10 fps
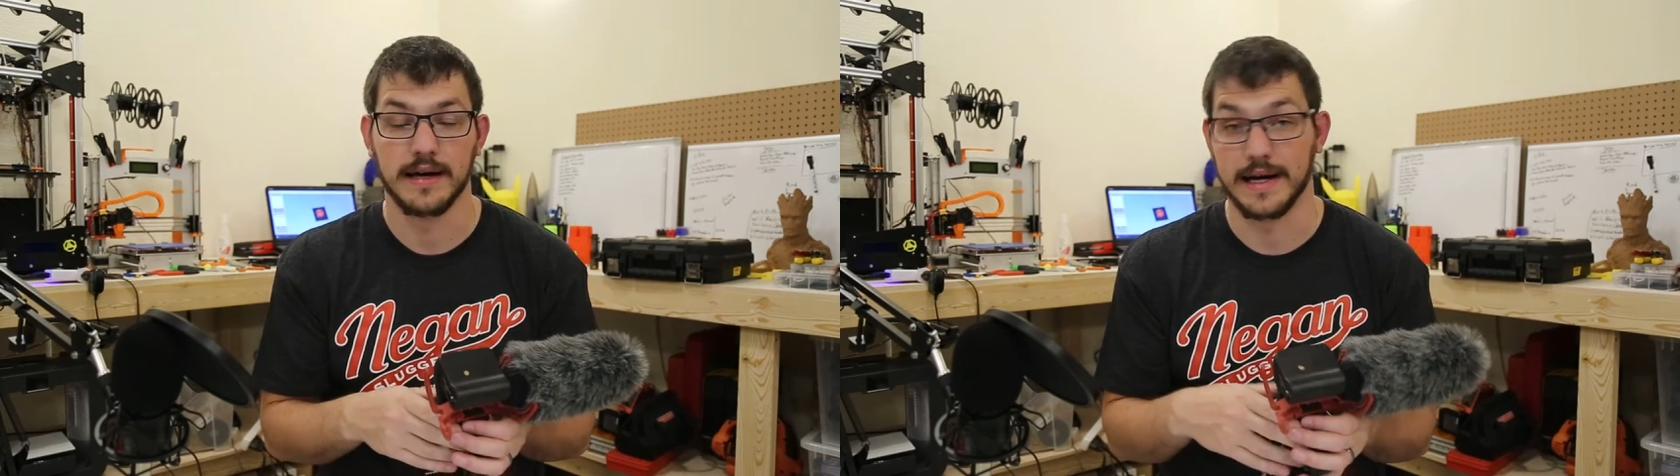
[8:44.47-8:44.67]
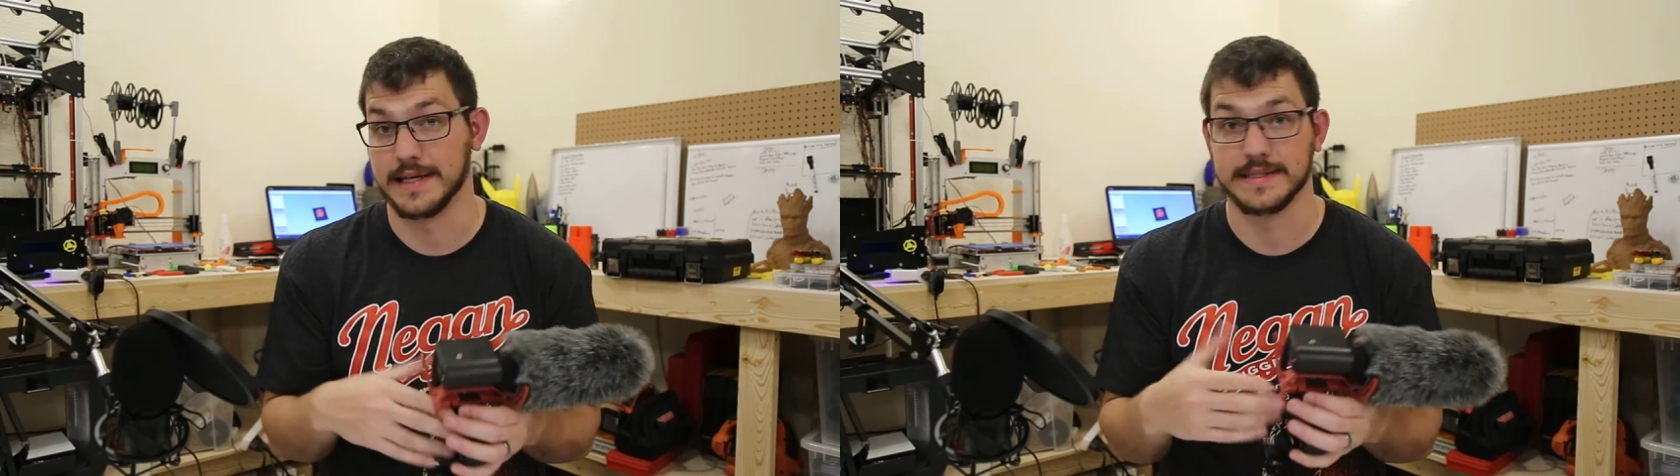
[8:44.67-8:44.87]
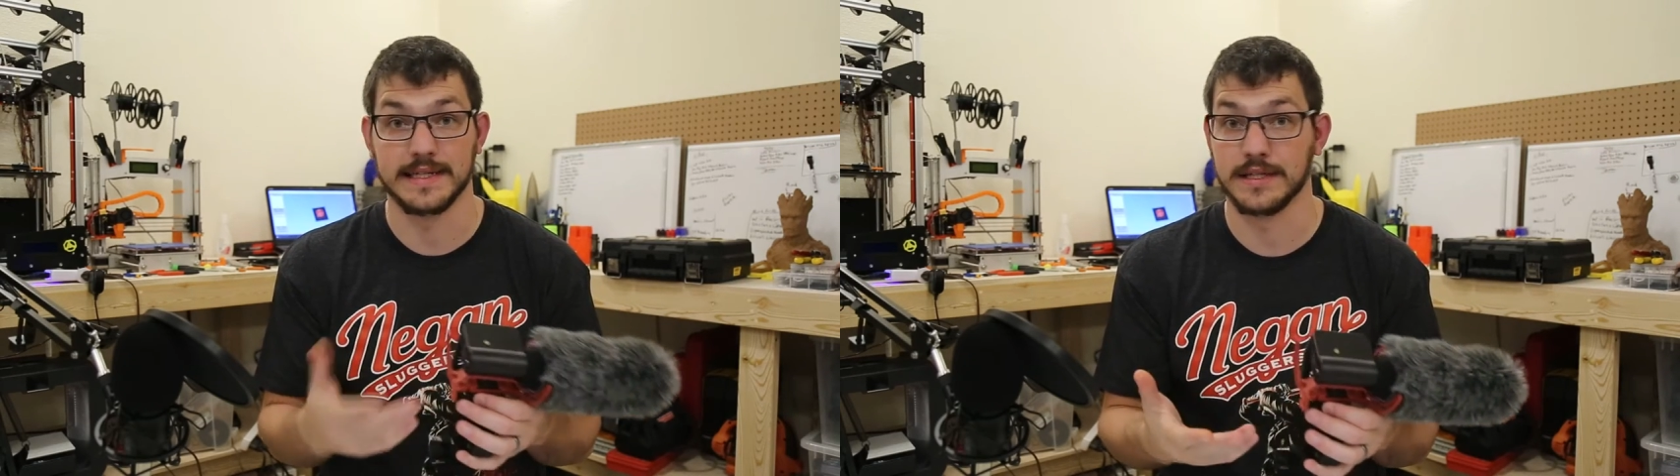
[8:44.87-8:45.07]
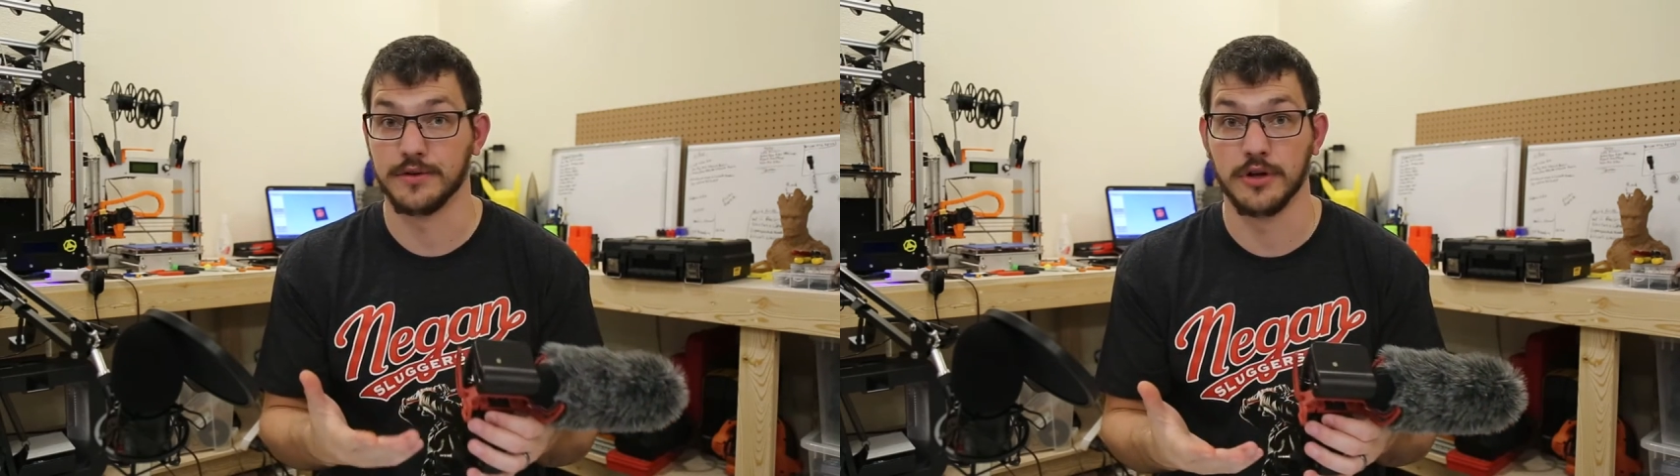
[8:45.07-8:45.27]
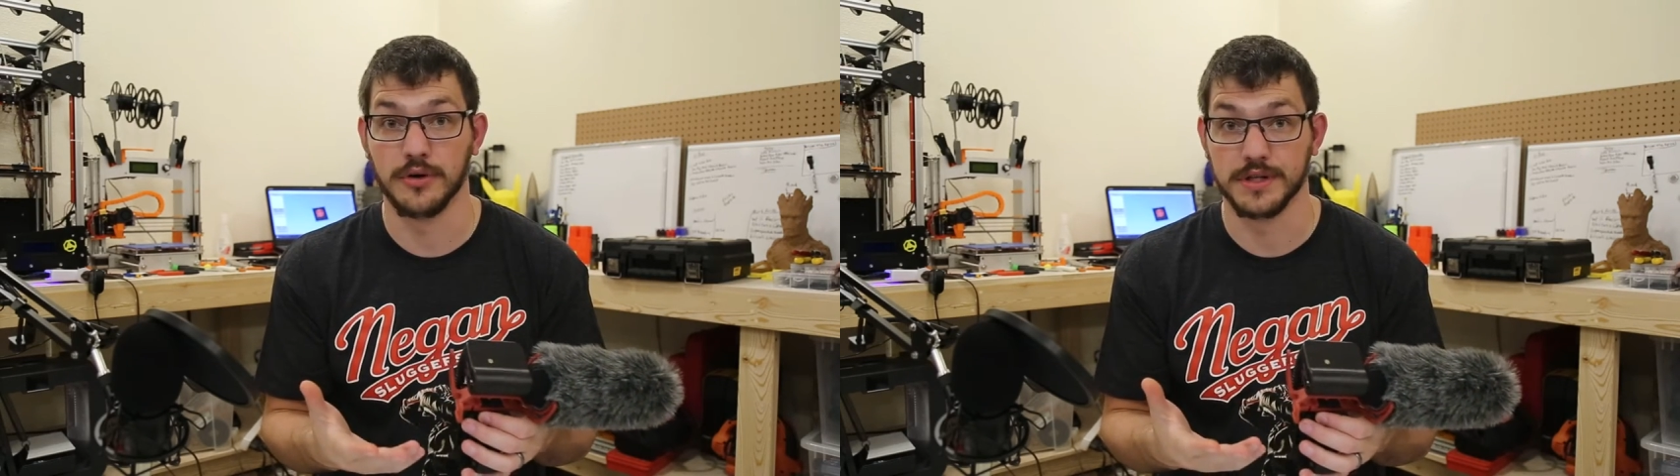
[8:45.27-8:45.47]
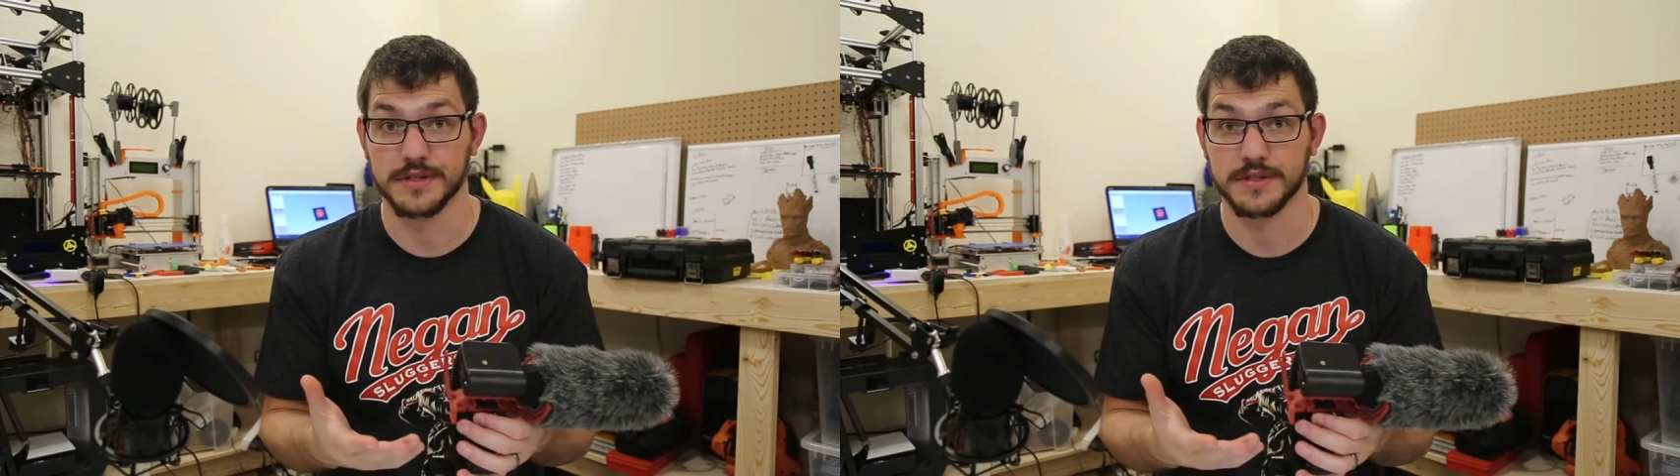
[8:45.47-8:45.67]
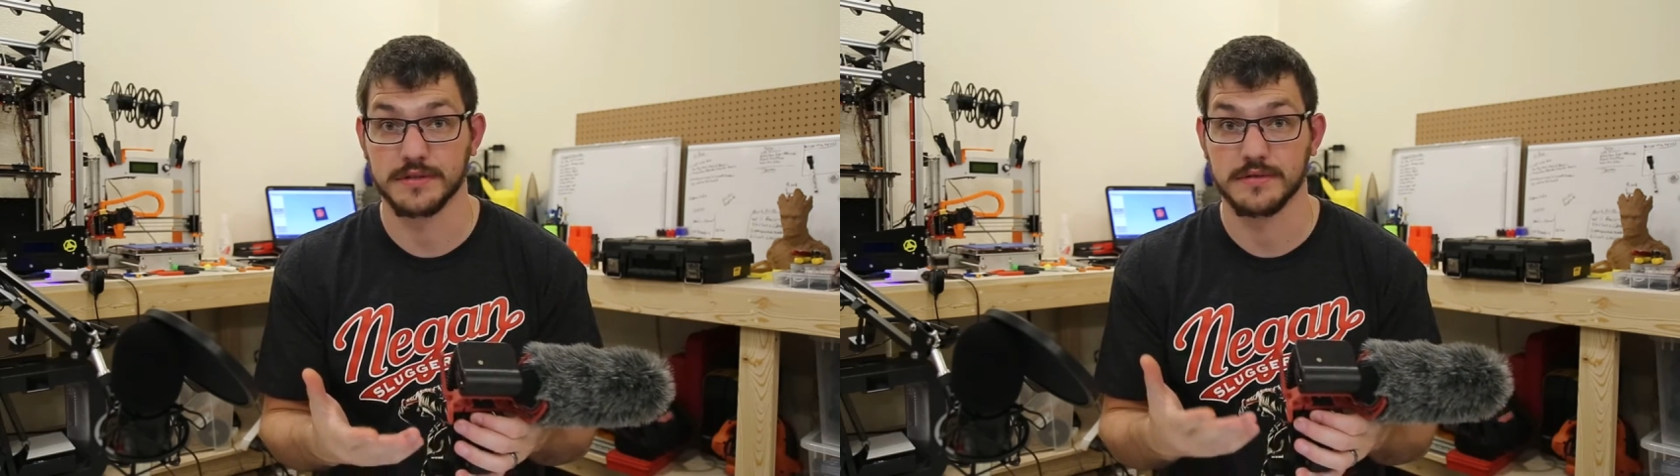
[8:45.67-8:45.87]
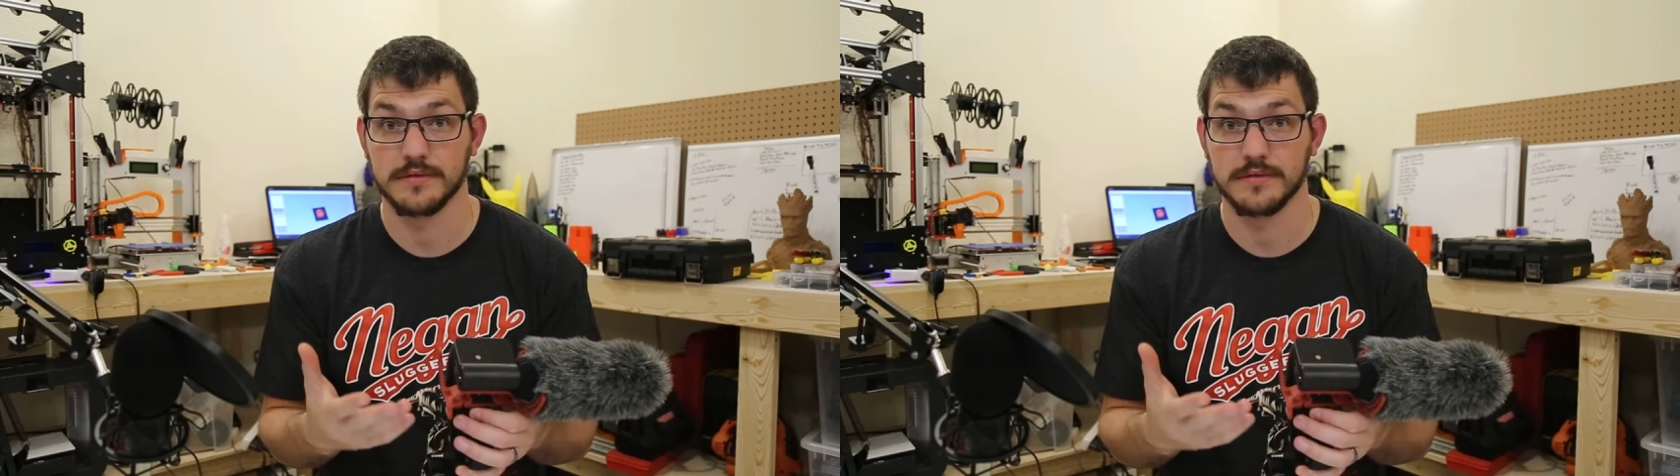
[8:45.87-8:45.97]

I guess I didn't notice